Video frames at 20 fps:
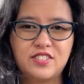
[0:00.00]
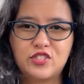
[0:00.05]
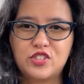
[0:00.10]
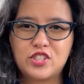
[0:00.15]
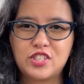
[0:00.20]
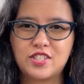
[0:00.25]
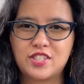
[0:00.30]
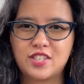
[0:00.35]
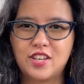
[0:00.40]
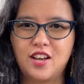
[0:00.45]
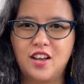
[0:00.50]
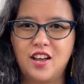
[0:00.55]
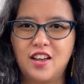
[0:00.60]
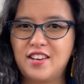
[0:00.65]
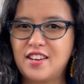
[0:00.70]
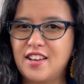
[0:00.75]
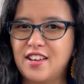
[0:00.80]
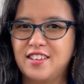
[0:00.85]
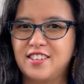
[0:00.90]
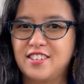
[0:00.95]
design
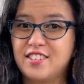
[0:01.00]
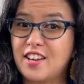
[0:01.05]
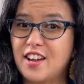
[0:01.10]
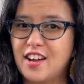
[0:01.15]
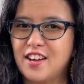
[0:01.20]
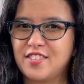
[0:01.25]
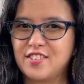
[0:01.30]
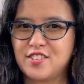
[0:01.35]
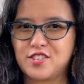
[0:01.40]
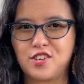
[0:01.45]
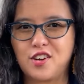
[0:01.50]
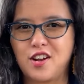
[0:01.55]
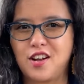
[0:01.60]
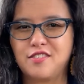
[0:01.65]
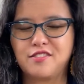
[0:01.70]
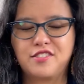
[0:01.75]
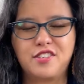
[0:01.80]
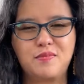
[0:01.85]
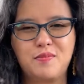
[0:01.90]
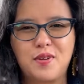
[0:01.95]
and other
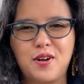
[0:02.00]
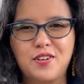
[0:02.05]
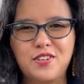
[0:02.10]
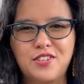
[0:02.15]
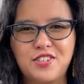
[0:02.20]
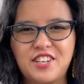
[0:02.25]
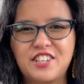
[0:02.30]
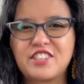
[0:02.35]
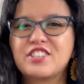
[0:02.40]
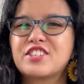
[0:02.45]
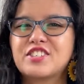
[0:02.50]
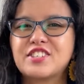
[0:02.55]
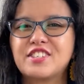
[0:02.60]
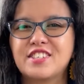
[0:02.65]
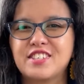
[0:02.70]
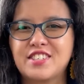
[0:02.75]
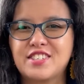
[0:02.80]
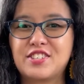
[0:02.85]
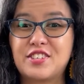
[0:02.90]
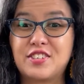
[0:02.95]
crafty projects.
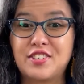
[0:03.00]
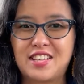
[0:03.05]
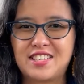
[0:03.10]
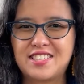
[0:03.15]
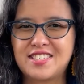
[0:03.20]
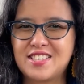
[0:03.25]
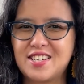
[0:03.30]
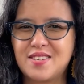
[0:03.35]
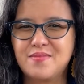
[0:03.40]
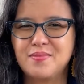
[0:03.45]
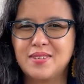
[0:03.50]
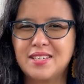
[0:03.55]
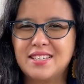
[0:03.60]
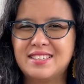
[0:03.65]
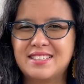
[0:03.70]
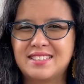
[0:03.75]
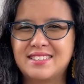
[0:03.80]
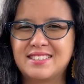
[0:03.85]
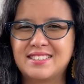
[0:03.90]
So let's jump in.